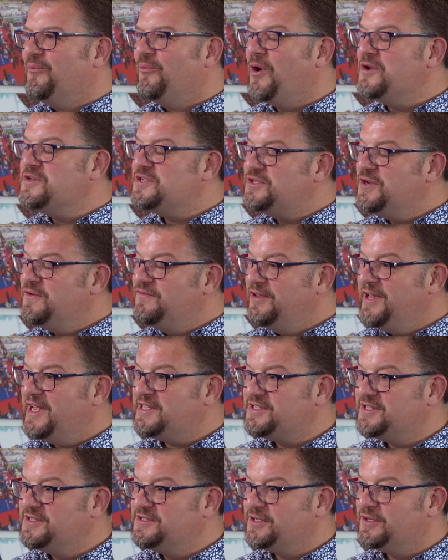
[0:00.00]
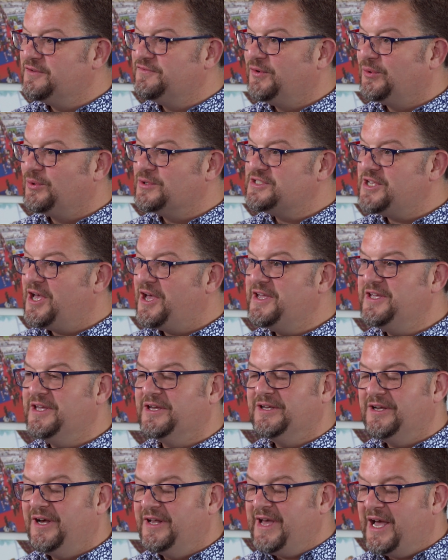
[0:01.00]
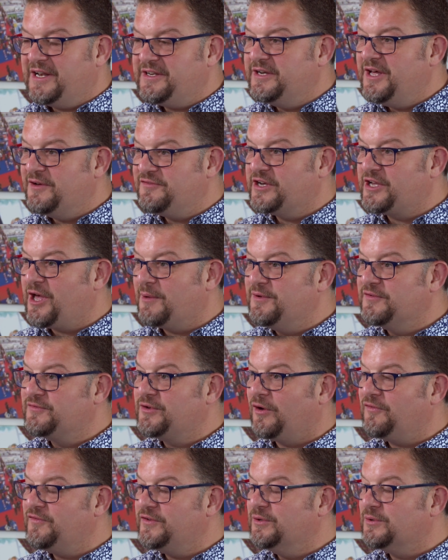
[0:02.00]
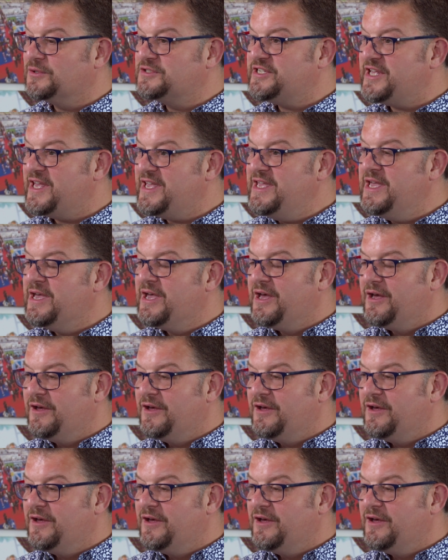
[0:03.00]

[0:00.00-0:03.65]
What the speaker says: Once you've listened to the foresight and had another cup of coffee or tea,